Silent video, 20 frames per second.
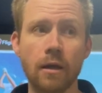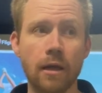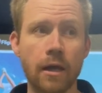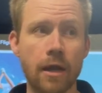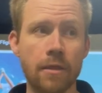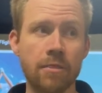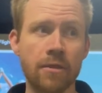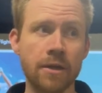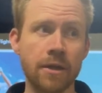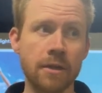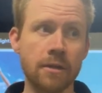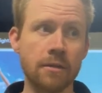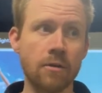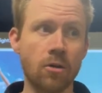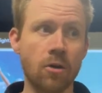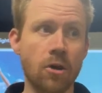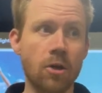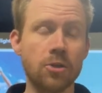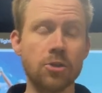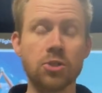and then
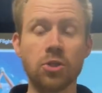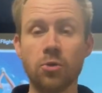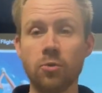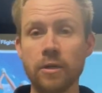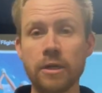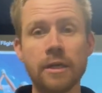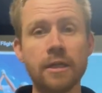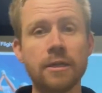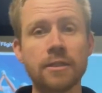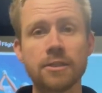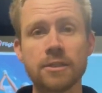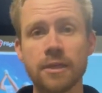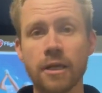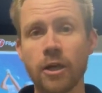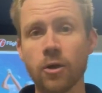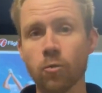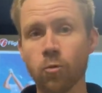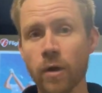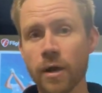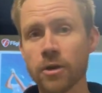also against
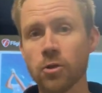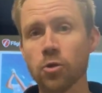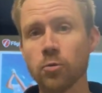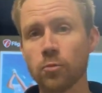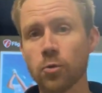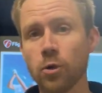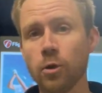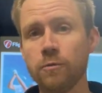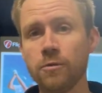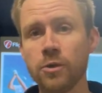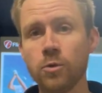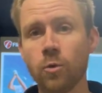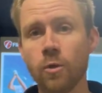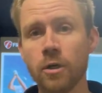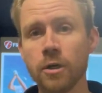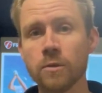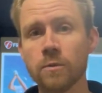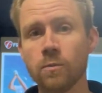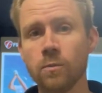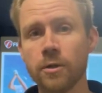a regular Pro
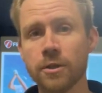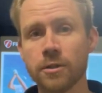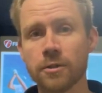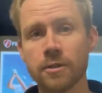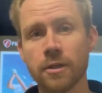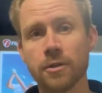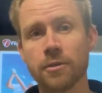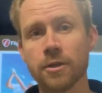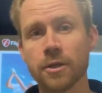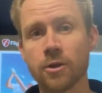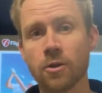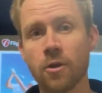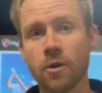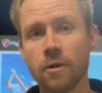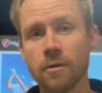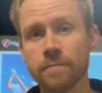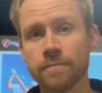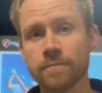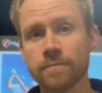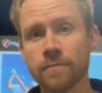V1 with nothing at
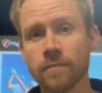all.